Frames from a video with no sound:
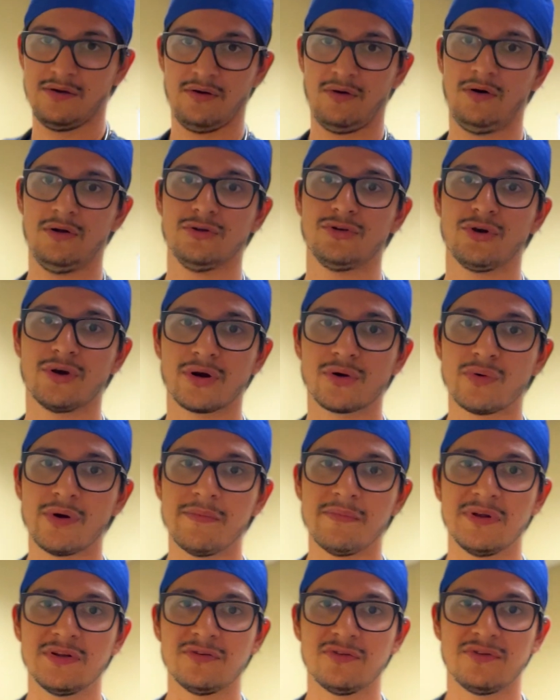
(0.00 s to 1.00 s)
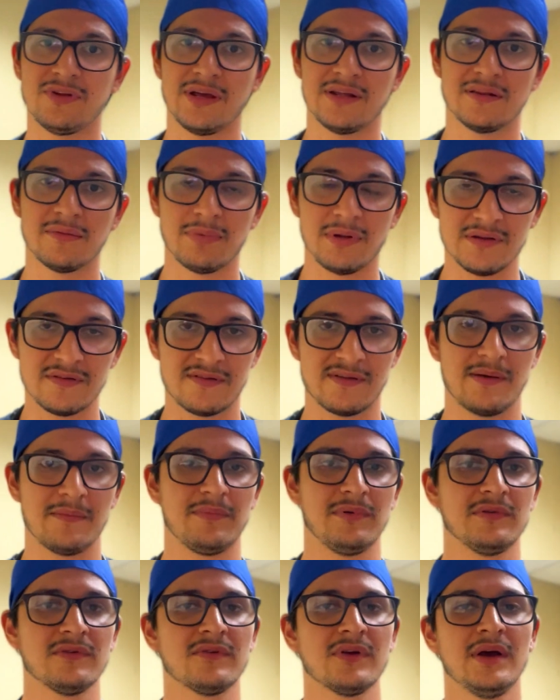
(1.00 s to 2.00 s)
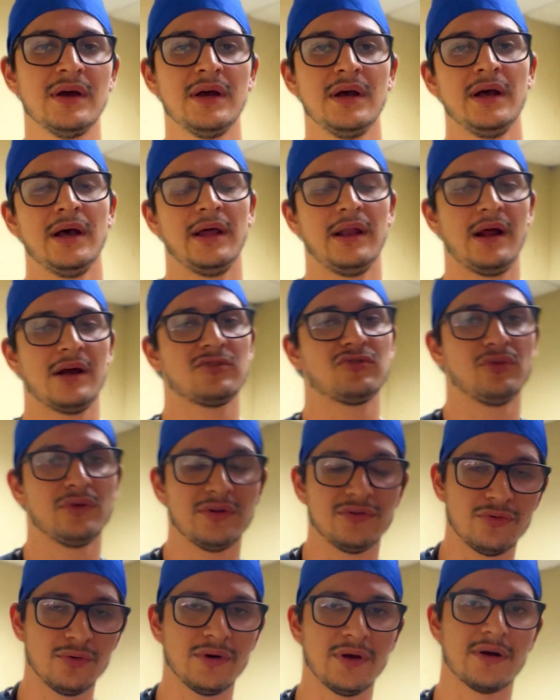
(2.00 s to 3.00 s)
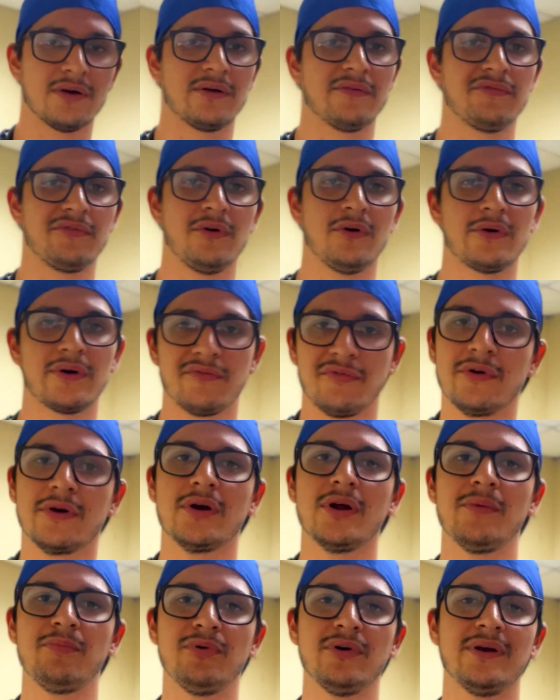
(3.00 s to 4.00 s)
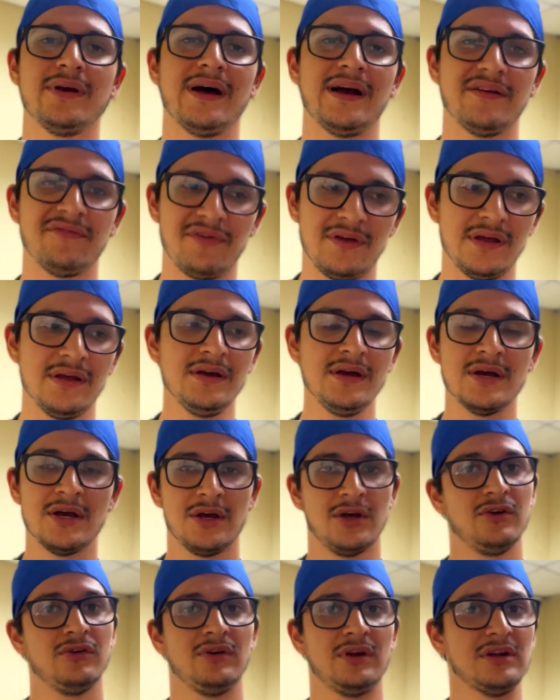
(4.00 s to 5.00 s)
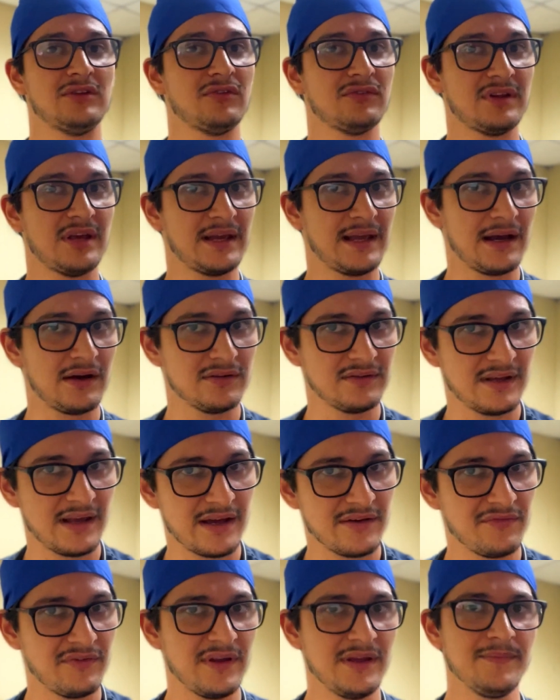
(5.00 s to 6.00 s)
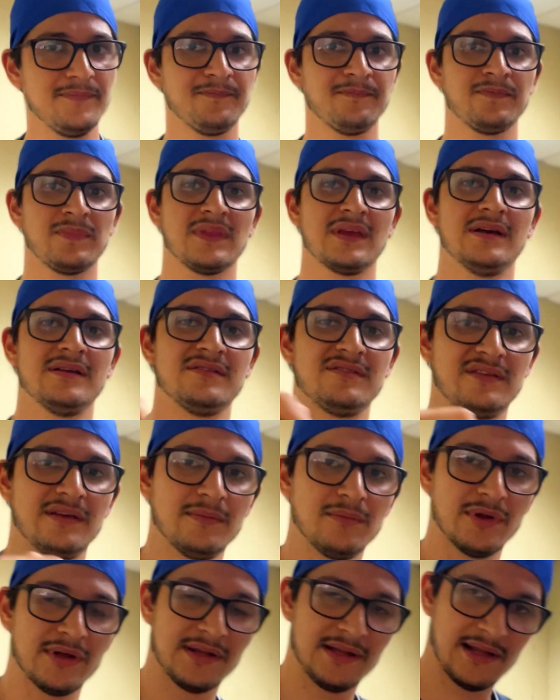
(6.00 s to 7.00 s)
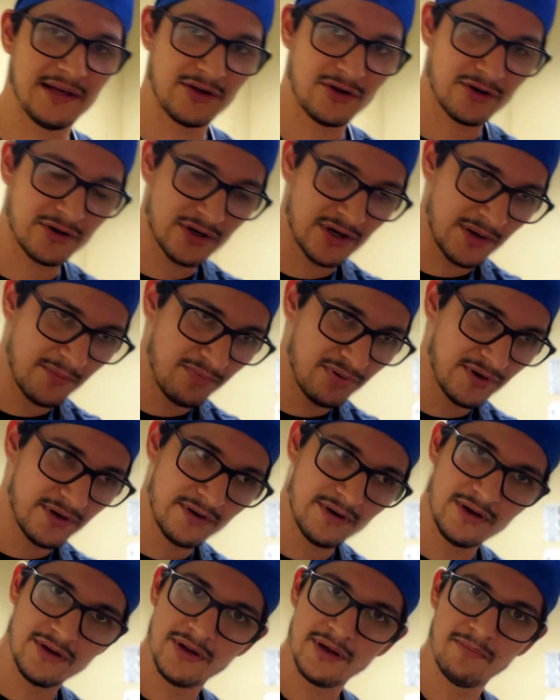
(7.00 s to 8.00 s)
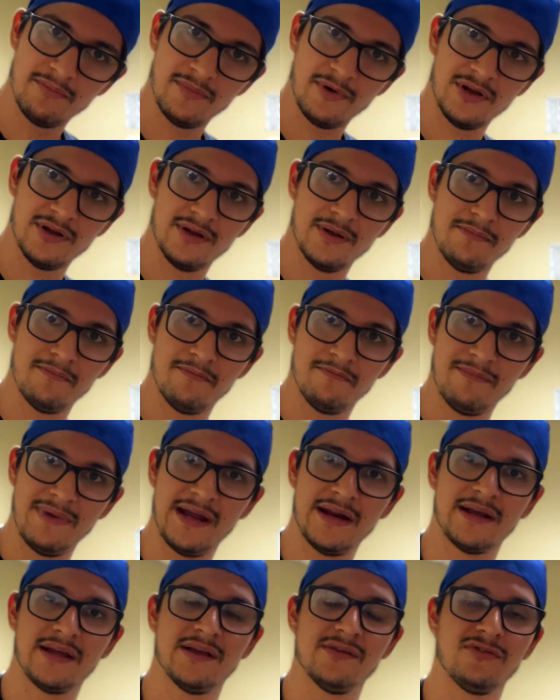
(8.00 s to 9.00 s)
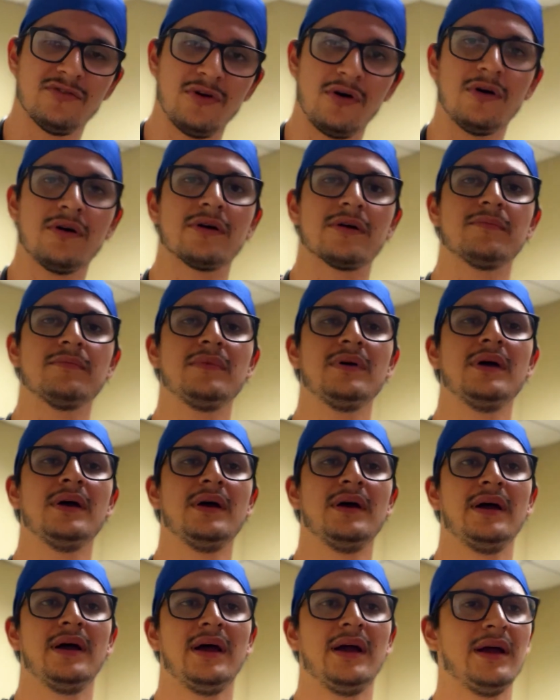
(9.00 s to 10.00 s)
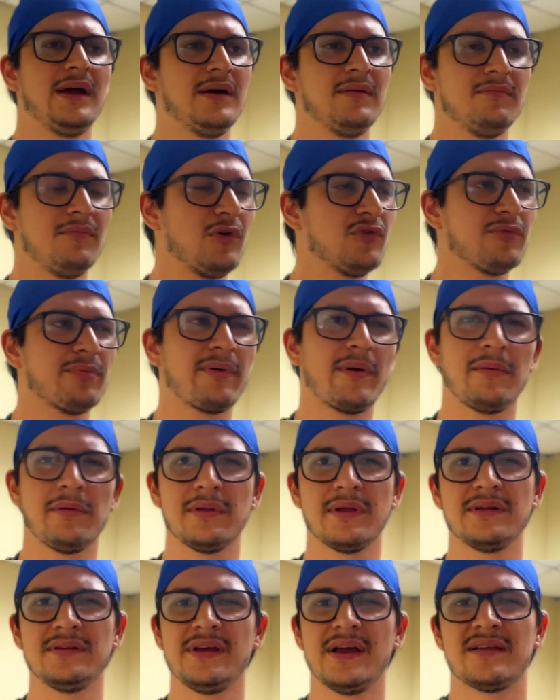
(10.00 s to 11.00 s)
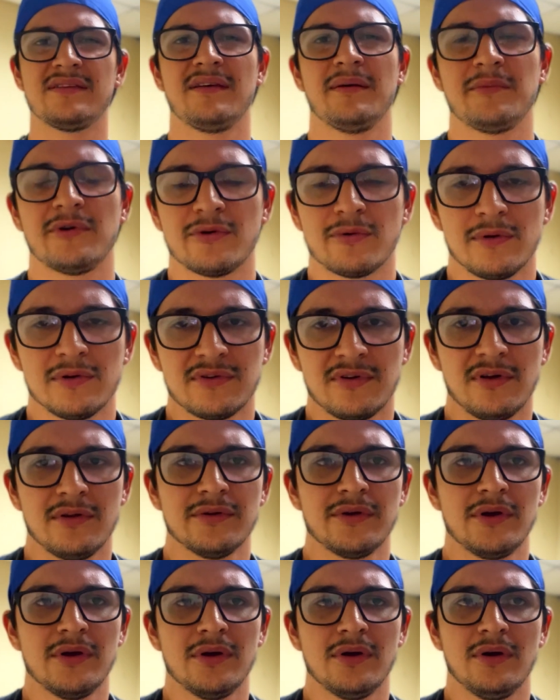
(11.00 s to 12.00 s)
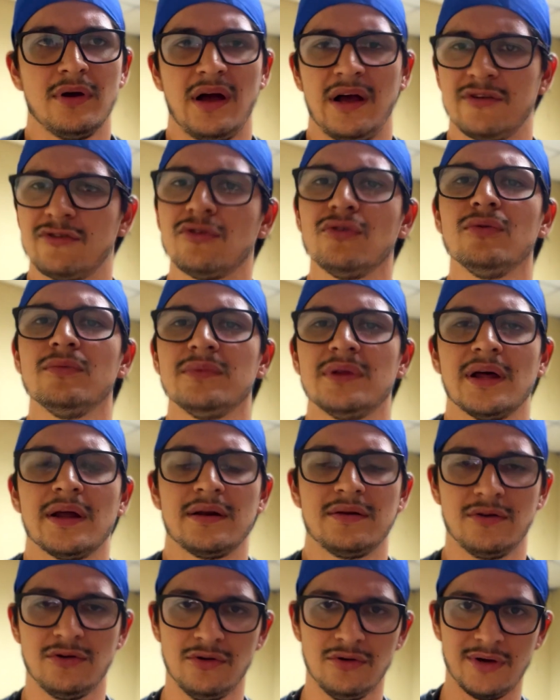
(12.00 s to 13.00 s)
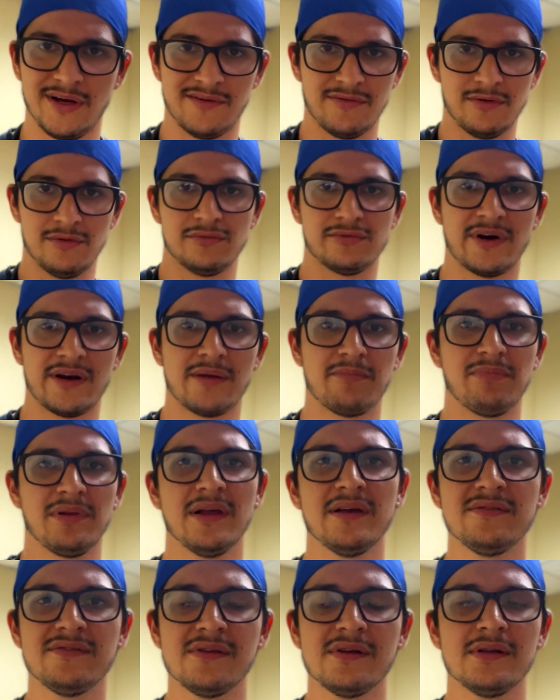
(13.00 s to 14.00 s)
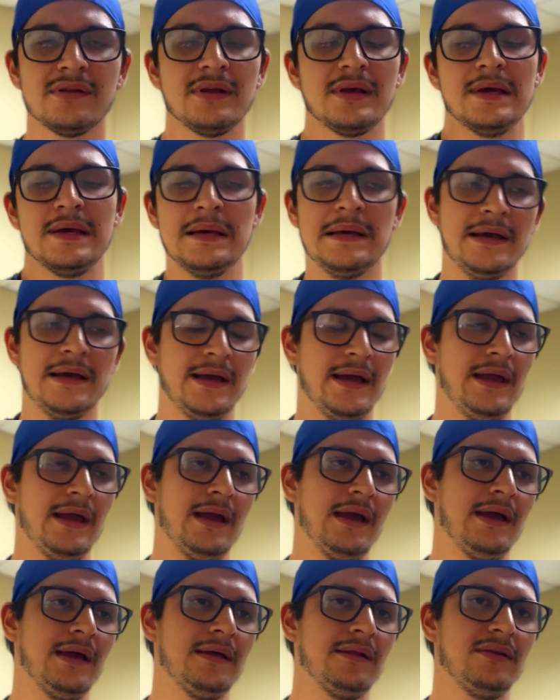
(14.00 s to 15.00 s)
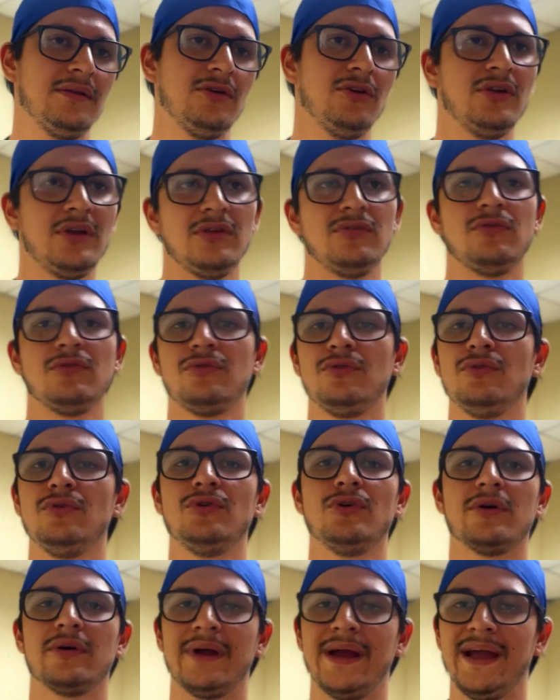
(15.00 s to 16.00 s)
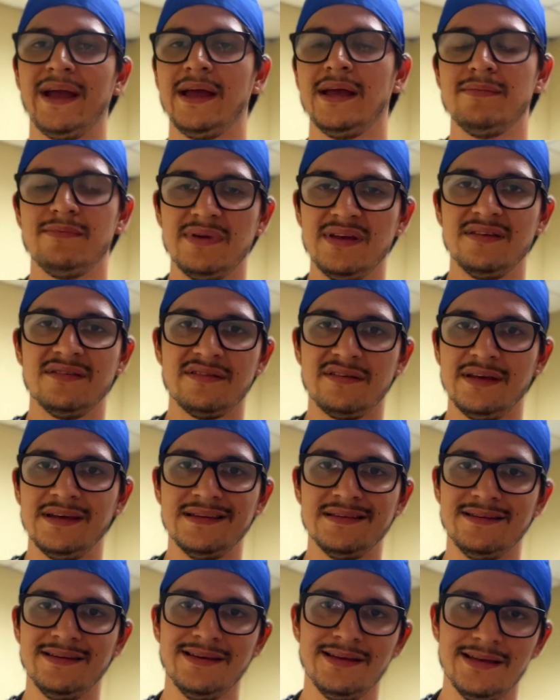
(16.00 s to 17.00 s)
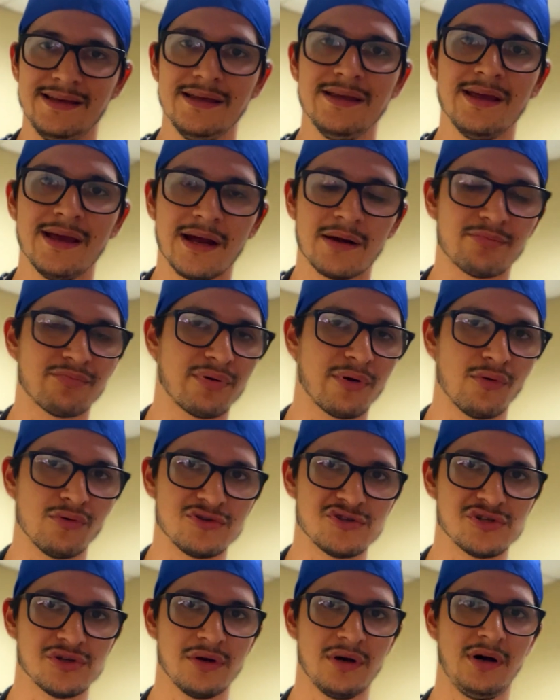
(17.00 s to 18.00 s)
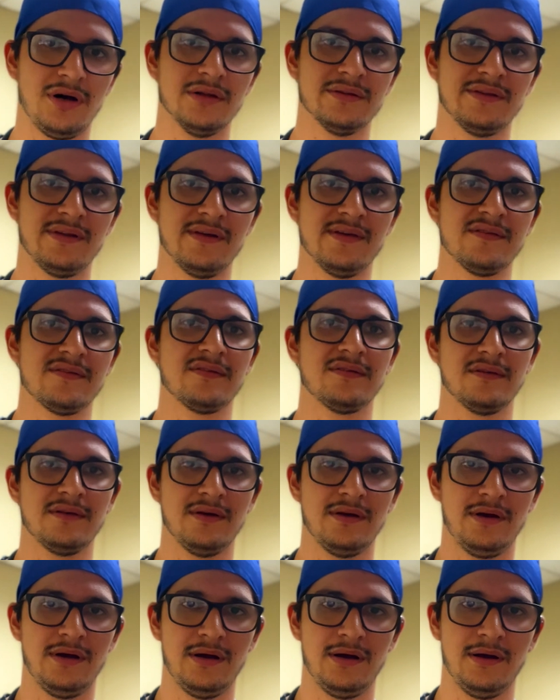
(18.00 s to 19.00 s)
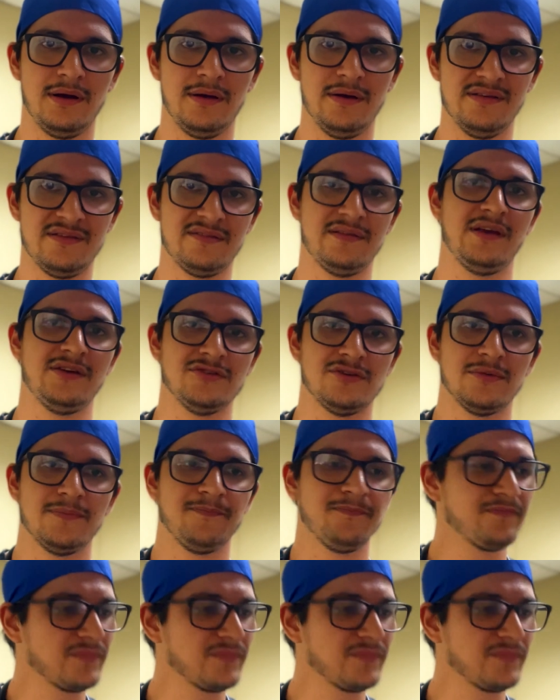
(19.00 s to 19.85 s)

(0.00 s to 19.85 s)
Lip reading: all your equipment to take the blood samples and actually do it. Or if you're going to put an IV, you need to take out the IV, simulate like you're going to put it on the mannequin's arm, and most probably the examiner will tell you, assume that you have already placed it, and you need to do your ABCDE approach on this station.